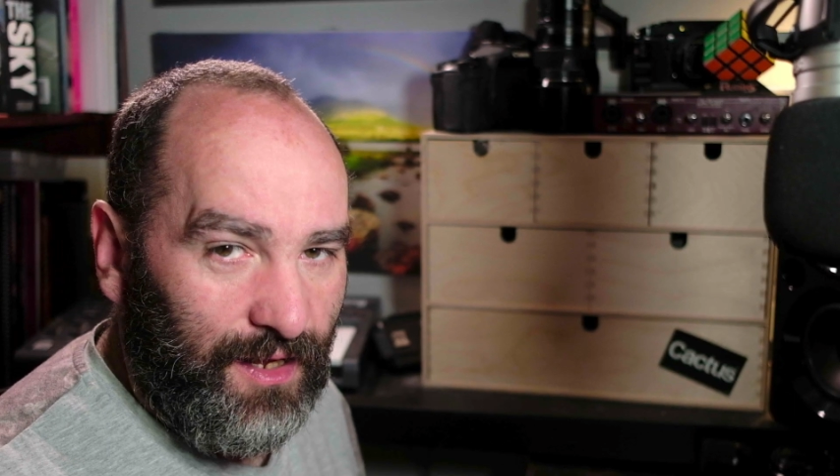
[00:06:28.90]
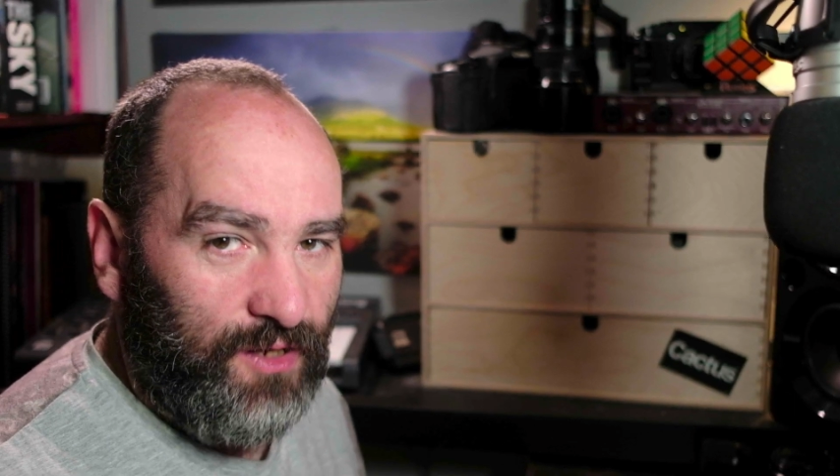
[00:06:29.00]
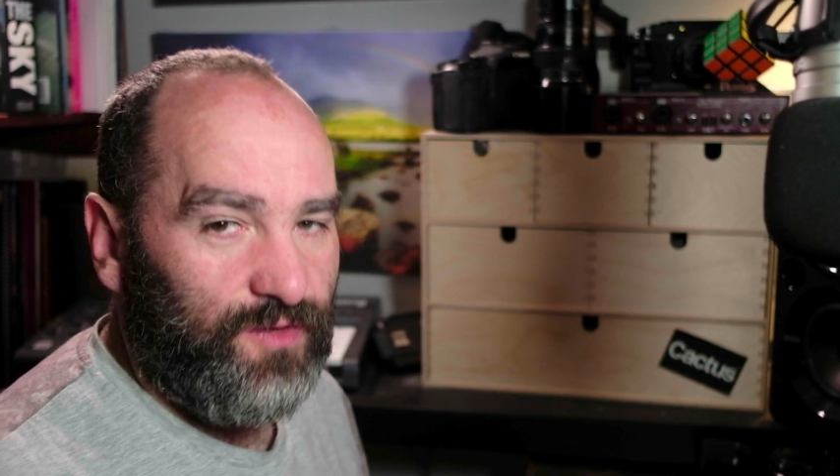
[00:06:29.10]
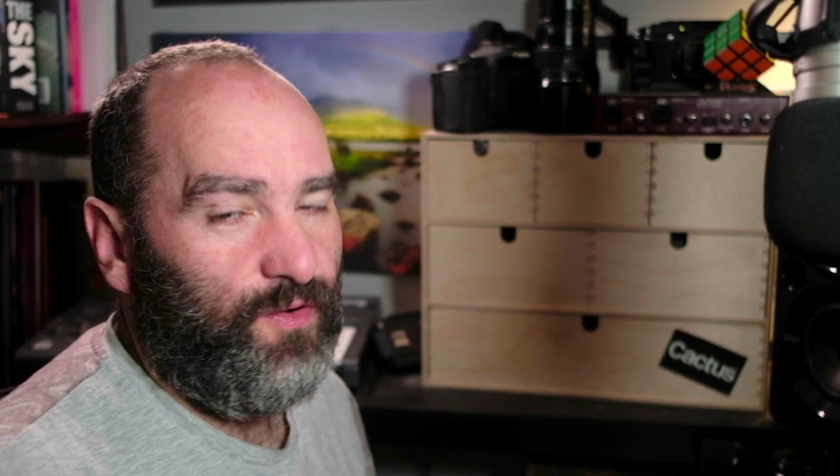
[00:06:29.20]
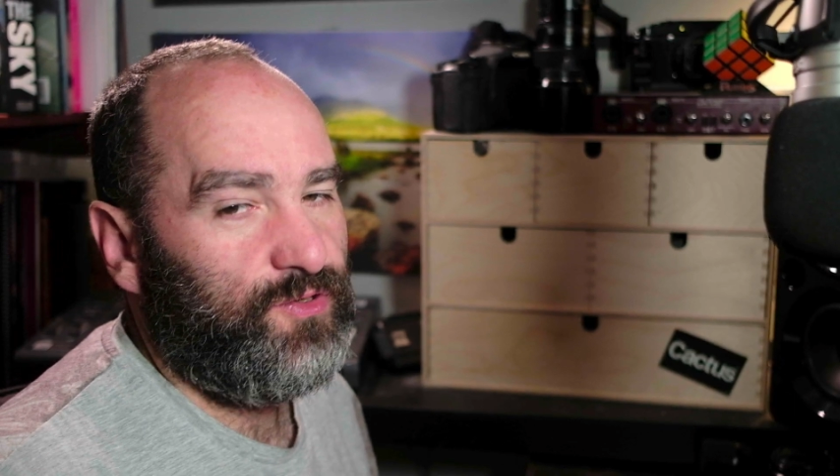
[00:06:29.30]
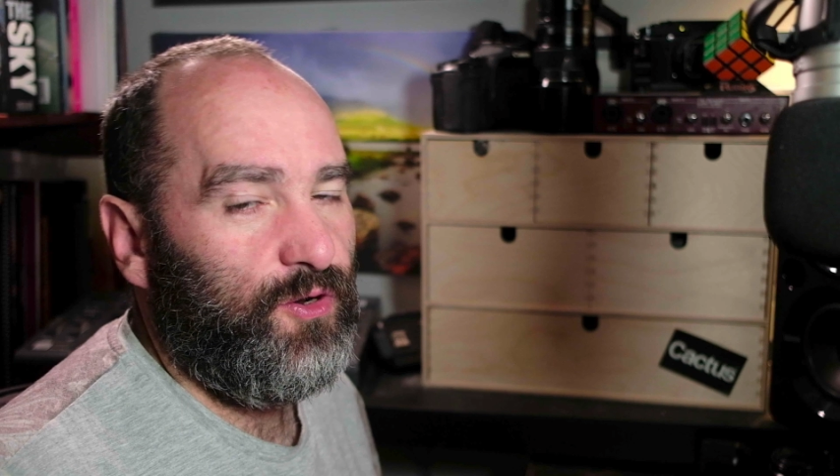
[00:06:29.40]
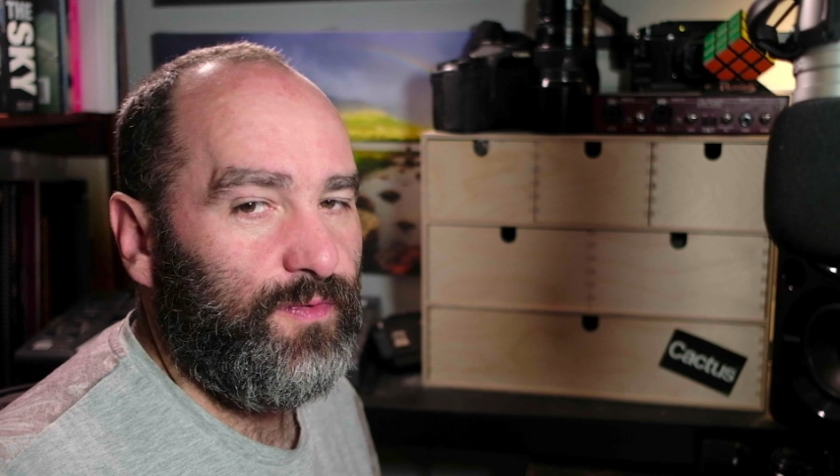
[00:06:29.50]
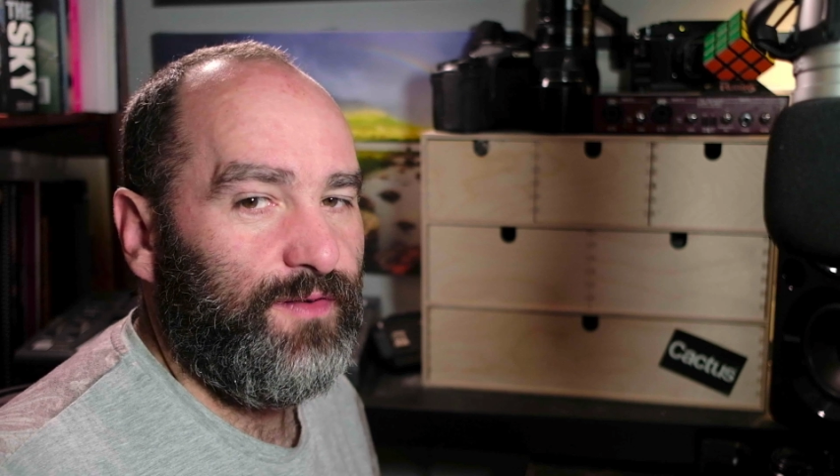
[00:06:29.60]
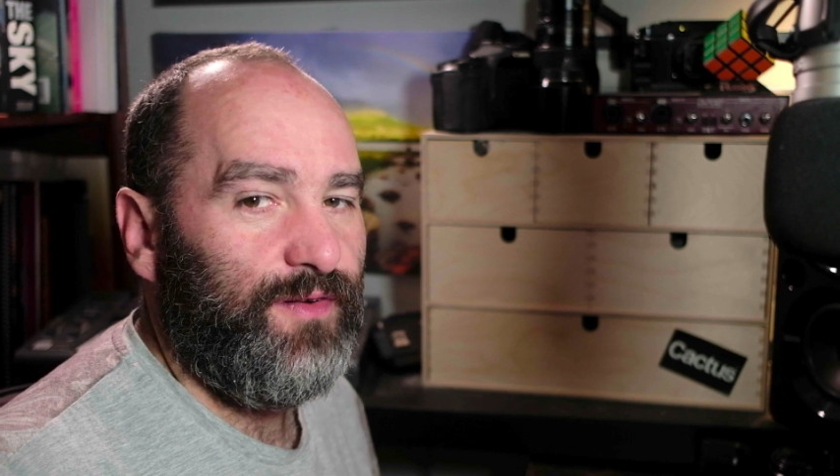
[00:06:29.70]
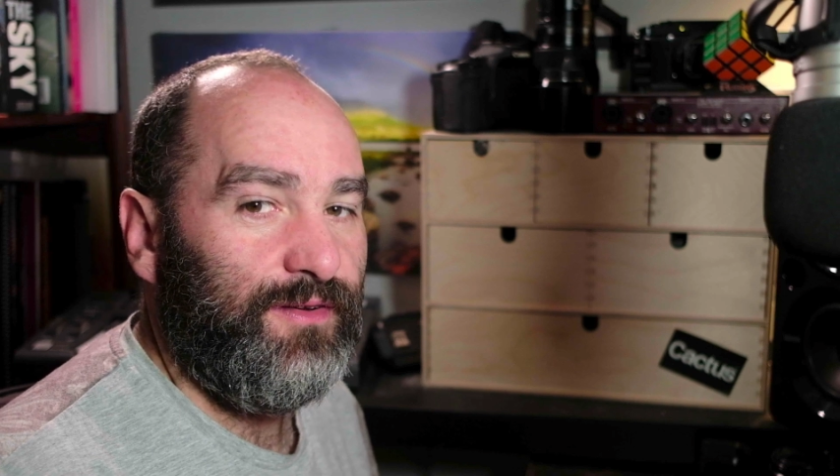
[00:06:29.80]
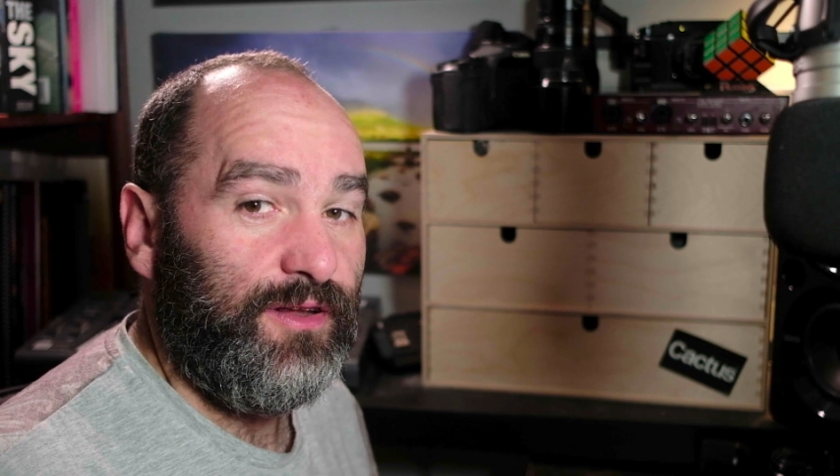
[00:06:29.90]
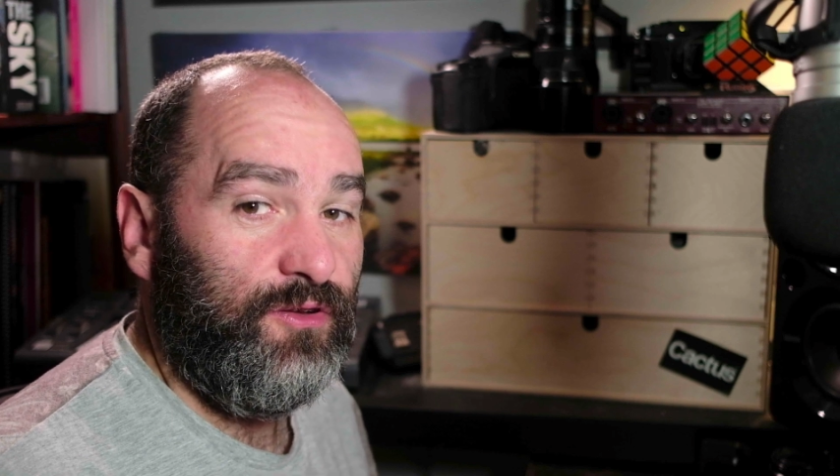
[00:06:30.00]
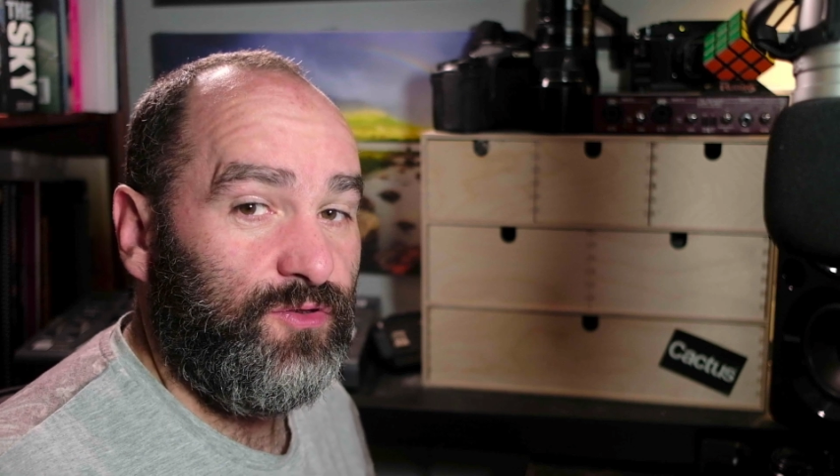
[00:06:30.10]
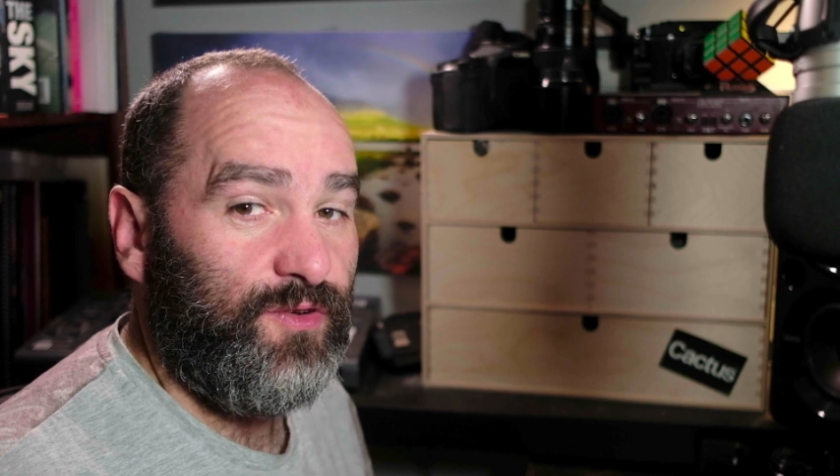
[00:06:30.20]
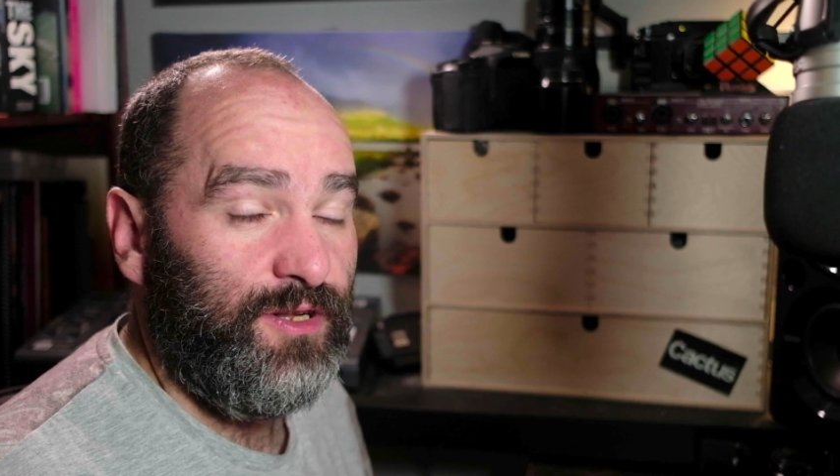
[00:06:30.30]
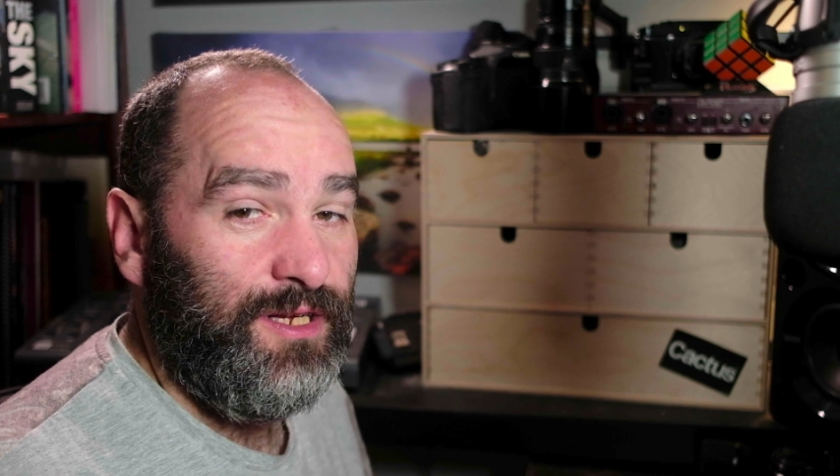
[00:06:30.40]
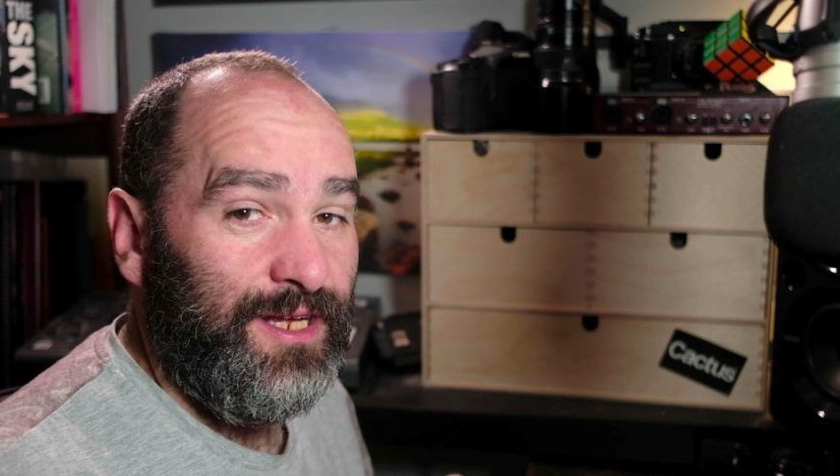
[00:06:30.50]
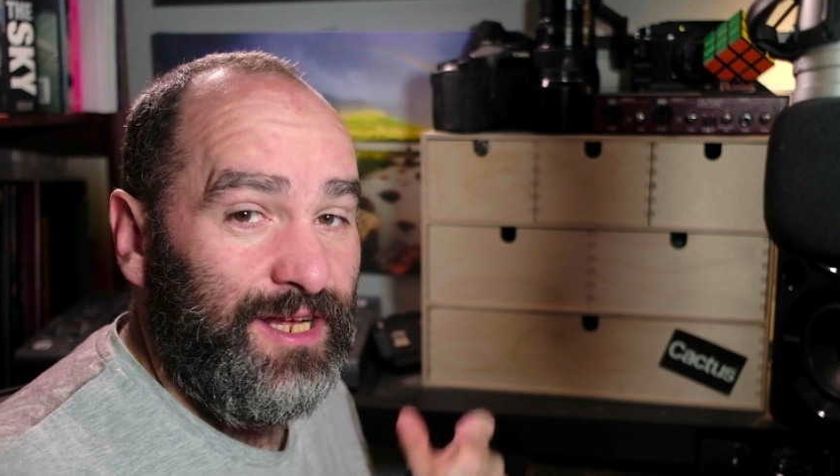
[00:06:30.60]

So folks, hopefully you found that useful.